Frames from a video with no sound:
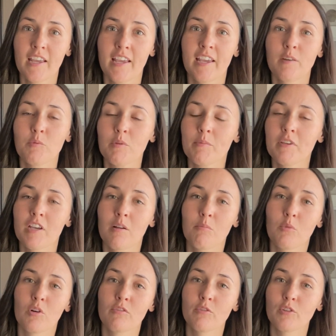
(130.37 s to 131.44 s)
and we become
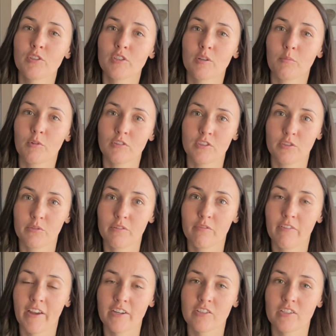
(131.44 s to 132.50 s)
more vulnerable to
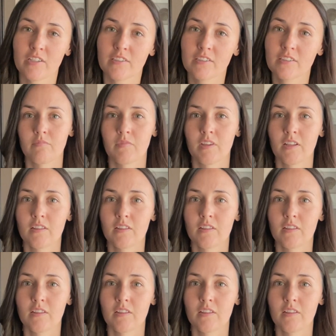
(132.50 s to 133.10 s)
infections.